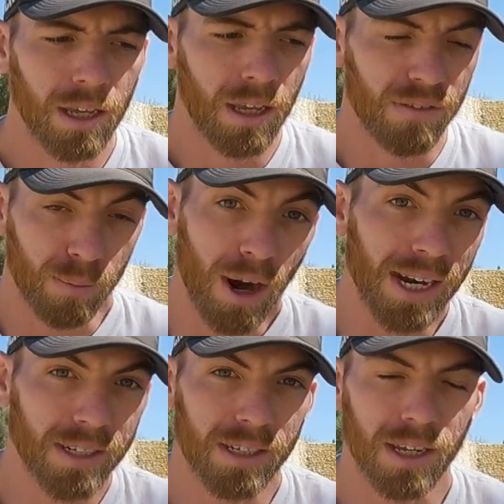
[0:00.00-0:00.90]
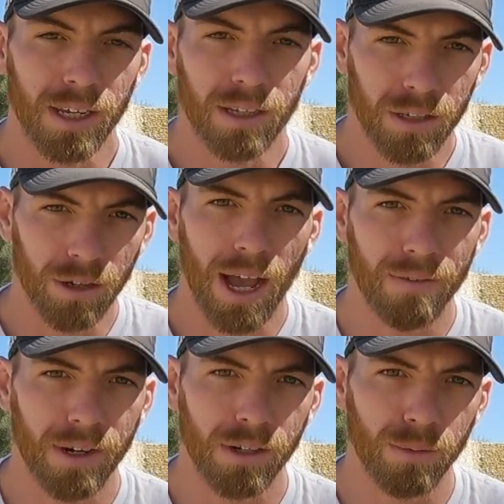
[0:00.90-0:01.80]
if you practice it, you'll have
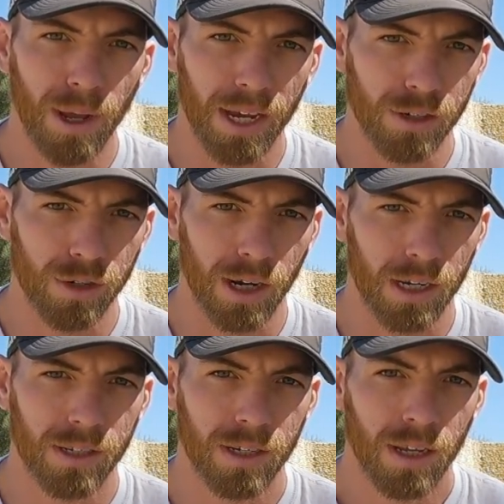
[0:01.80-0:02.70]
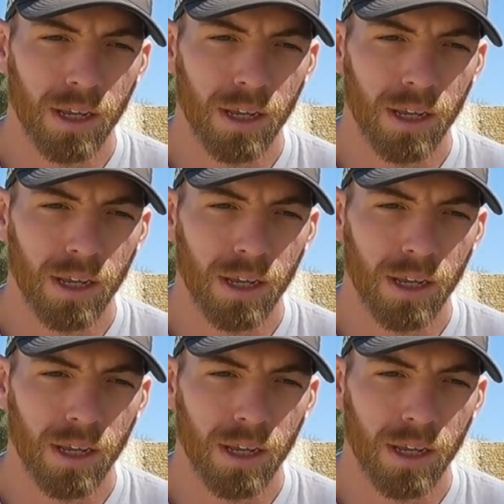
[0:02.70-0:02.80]
it in your bag of tricks.